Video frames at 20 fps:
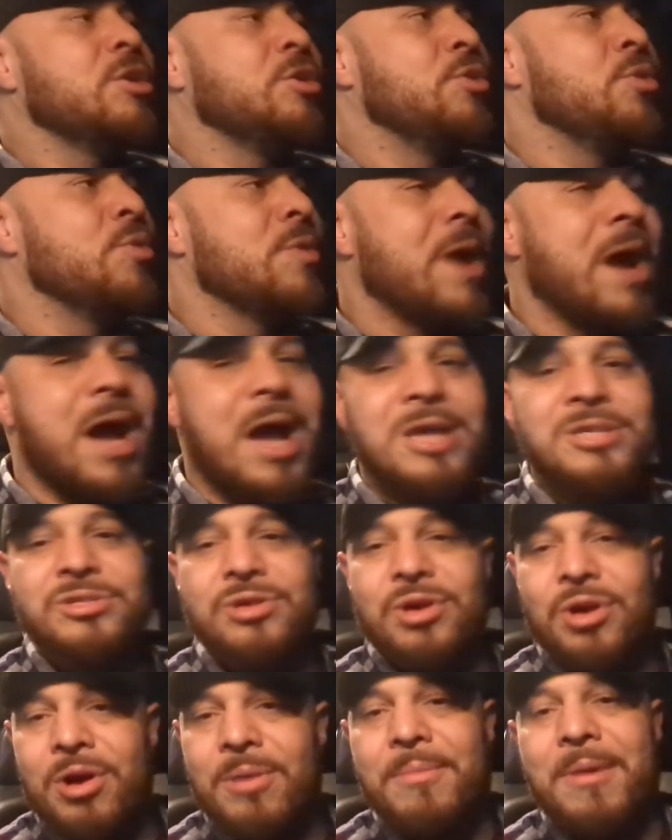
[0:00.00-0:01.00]
You guys
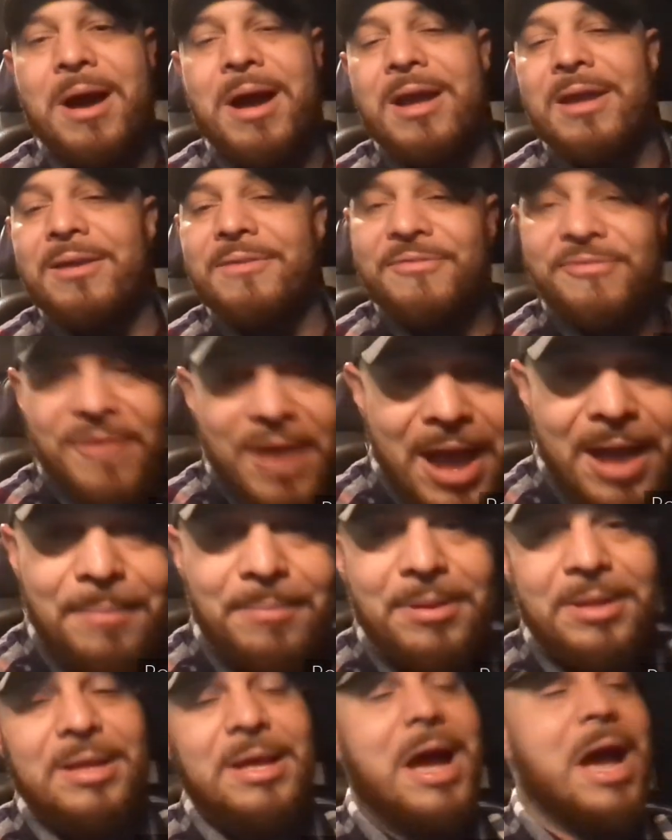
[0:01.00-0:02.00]
are my
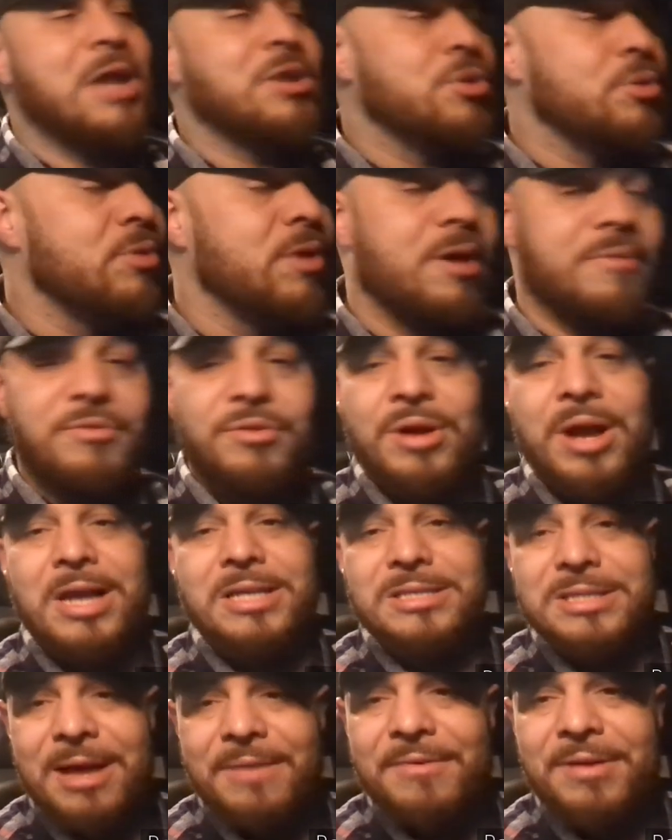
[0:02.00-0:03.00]
family. I do love you
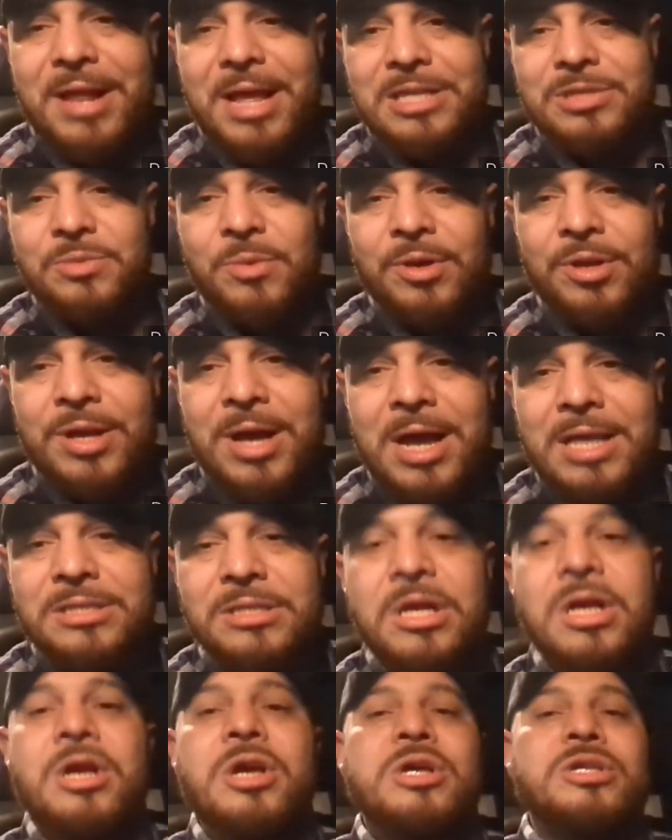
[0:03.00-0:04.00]
guys, every last one of you guys.